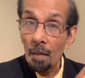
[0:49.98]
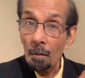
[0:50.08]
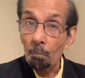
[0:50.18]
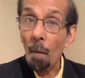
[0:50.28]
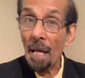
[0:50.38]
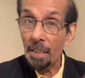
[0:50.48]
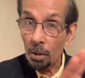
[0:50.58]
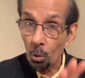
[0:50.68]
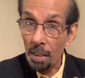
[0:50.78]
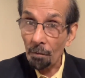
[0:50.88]
my
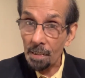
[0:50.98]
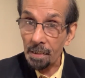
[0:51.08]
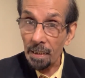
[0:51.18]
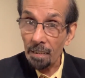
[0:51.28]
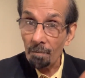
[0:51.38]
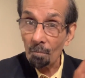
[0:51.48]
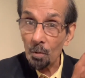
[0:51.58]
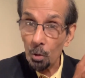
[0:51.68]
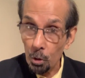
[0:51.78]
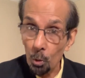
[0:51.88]
university,
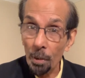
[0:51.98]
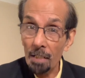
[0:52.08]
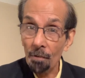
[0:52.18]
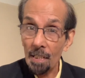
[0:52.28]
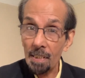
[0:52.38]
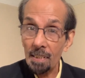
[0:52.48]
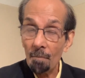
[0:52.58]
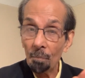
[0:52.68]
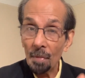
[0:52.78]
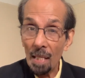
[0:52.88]
universe,
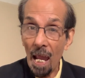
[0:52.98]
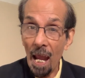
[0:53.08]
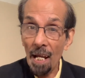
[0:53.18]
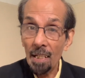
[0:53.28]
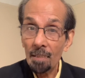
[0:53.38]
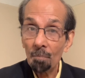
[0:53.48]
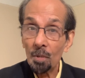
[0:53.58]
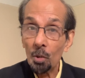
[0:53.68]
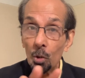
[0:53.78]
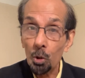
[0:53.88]
and
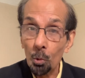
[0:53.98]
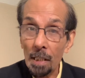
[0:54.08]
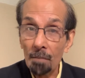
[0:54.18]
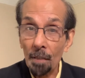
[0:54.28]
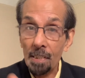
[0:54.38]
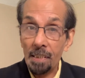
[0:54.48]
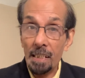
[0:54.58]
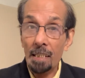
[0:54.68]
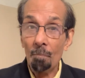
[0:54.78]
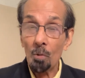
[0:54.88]

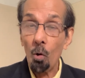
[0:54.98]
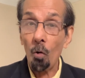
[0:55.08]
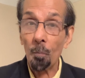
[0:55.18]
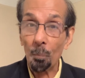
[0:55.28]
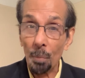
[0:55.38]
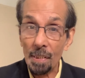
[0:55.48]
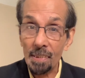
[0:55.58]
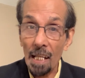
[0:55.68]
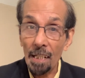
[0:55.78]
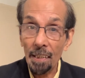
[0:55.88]
University of
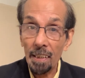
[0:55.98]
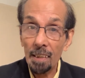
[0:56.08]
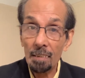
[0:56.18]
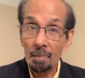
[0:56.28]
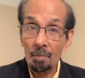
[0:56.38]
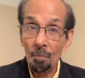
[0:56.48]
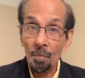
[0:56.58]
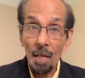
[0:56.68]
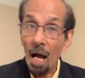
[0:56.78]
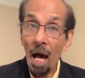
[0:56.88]
Personality.
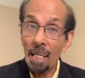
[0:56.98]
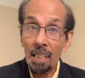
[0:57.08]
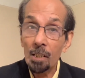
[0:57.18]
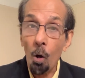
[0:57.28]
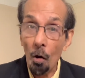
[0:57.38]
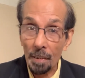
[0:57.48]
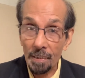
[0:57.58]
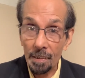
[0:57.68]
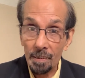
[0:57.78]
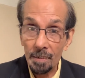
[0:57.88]
I launched
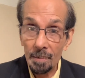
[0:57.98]
it